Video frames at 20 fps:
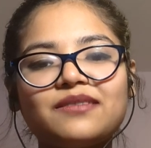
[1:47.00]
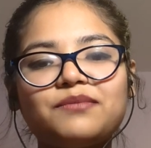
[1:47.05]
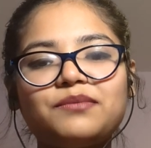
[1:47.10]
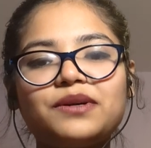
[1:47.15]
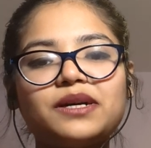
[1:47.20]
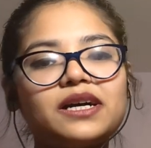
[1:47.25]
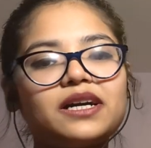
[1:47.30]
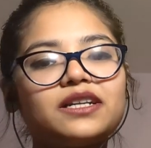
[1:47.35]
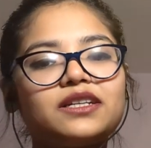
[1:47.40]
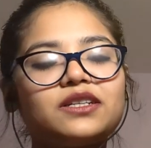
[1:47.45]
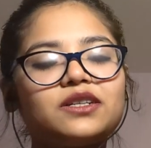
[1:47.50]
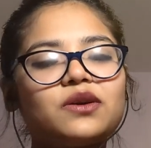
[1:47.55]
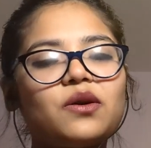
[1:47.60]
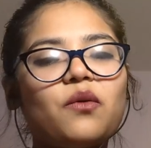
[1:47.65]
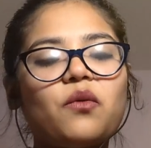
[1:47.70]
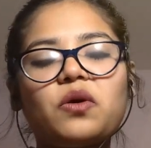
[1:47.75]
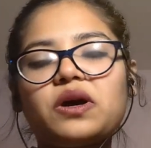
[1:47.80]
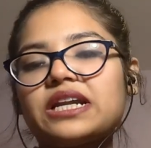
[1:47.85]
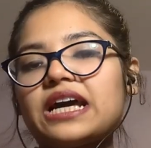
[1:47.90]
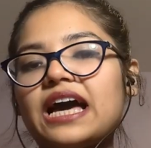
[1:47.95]
But
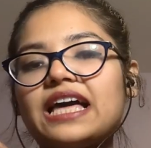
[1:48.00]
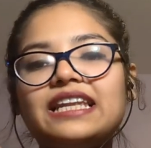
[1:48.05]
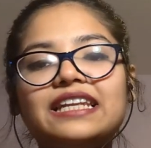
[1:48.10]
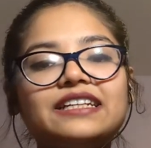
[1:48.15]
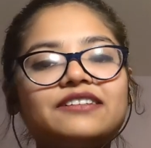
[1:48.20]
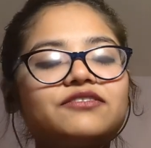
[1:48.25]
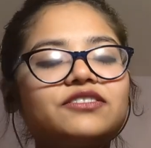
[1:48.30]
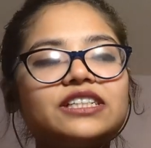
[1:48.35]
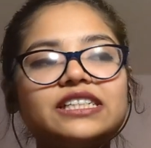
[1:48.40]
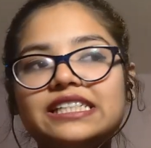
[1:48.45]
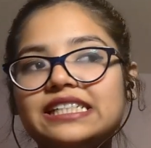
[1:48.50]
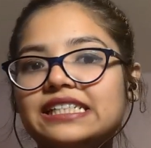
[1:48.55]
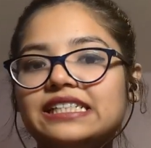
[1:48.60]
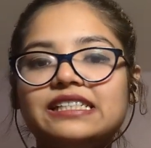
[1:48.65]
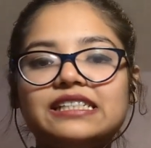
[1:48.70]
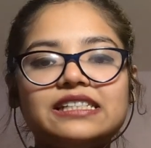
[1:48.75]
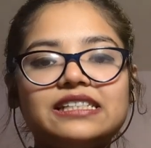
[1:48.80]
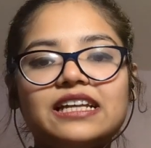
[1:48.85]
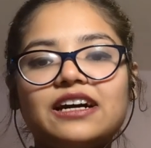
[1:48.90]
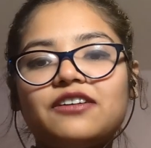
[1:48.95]
what I really
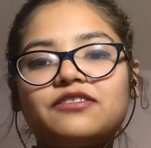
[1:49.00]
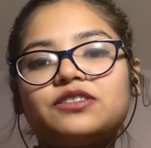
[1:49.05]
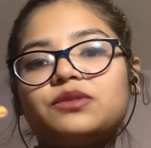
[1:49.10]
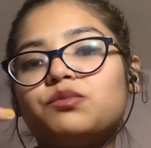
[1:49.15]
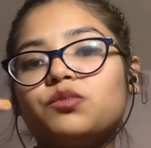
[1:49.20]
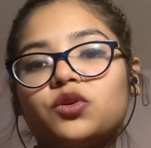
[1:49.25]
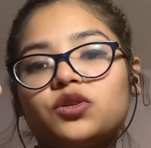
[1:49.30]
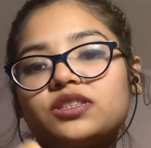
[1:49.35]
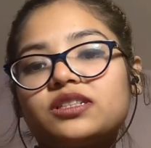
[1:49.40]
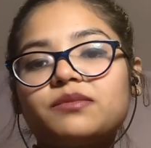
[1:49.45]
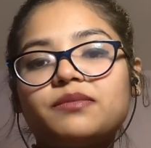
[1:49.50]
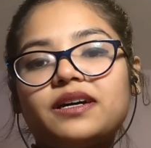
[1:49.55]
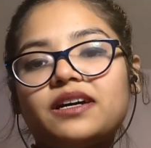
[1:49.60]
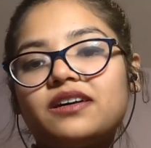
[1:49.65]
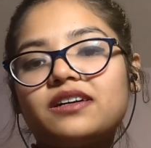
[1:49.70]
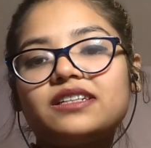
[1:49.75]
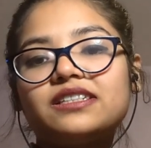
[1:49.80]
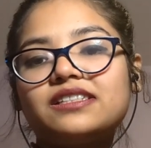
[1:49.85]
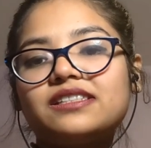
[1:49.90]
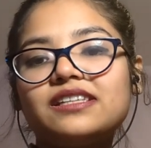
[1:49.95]
loved most
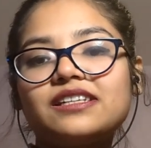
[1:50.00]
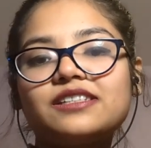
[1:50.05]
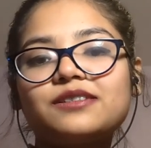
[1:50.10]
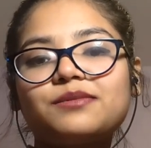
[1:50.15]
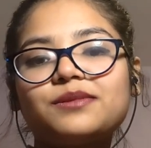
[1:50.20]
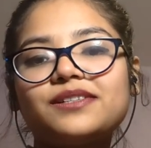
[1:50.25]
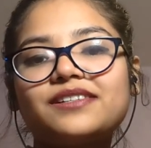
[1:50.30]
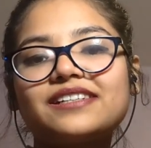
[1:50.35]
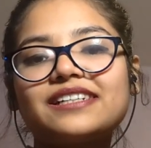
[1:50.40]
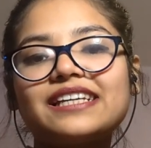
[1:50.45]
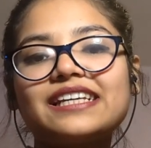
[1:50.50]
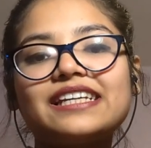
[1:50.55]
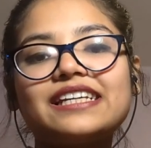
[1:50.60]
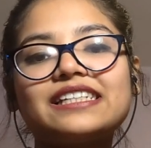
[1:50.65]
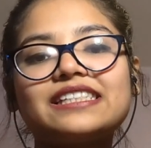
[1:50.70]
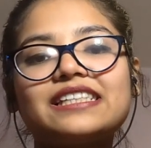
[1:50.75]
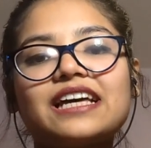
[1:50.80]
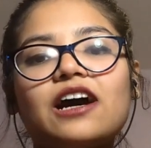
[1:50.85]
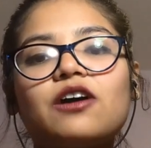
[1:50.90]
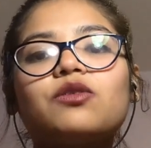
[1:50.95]
about this book
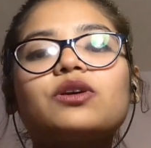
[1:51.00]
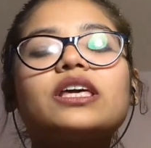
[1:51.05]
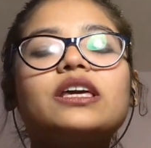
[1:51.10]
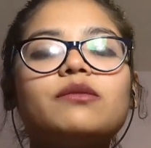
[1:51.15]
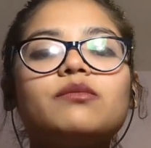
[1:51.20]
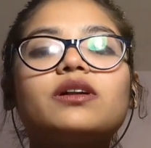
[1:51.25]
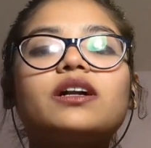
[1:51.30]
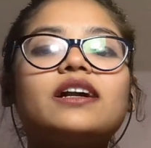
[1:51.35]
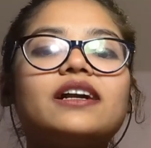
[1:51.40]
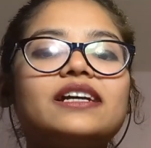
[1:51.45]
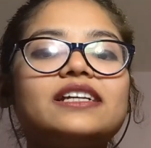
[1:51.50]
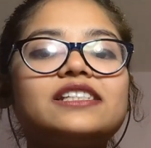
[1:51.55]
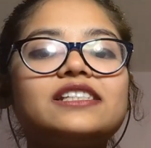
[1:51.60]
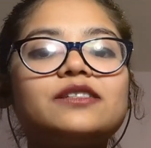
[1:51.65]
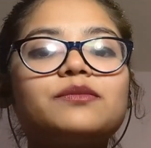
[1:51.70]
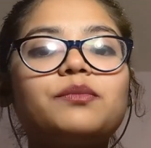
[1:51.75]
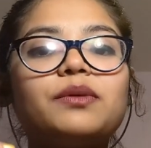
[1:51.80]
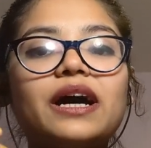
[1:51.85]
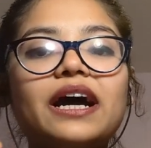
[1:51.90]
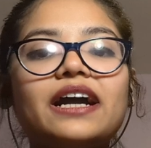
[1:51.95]
is how Kimmerer
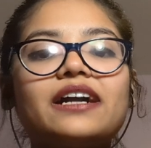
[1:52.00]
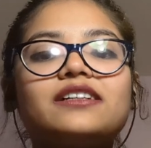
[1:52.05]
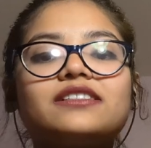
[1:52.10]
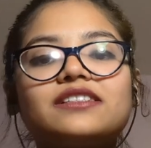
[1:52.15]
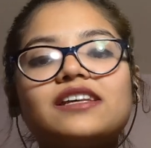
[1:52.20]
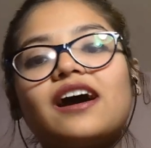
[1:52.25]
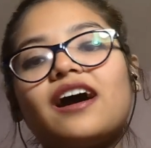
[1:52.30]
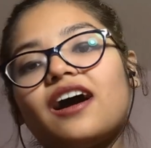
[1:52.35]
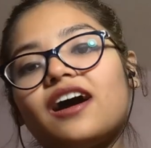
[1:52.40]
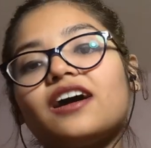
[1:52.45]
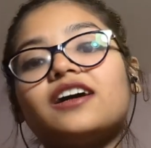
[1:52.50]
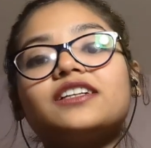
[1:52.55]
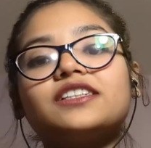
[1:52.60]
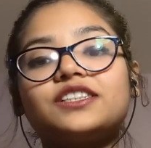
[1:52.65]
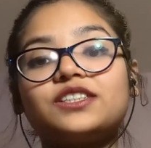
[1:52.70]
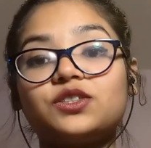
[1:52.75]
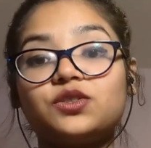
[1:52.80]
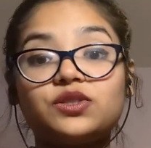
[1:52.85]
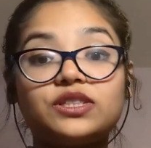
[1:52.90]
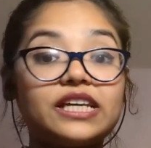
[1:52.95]
inspires us
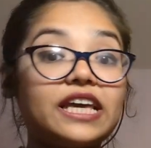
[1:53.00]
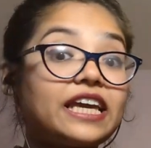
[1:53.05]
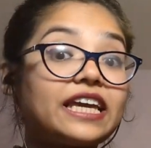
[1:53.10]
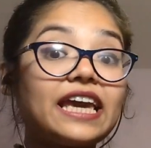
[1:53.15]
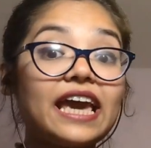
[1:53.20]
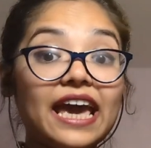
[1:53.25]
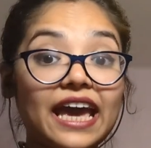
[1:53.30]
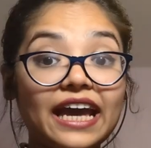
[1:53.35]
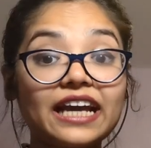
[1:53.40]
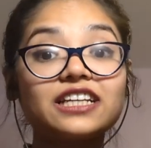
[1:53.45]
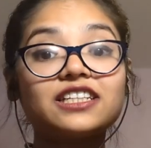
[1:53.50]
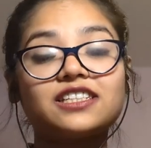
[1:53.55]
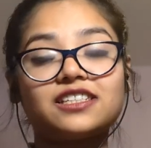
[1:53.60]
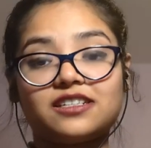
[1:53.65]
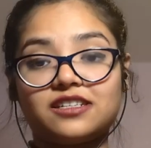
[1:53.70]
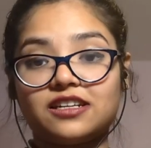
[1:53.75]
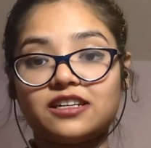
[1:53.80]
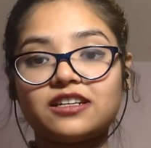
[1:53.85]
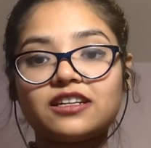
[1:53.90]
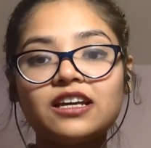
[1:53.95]
to take
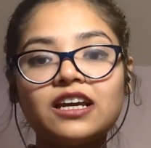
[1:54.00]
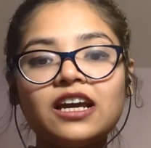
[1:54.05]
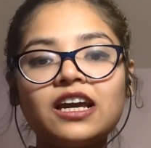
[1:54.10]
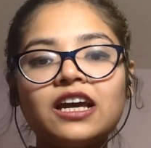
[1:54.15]
action.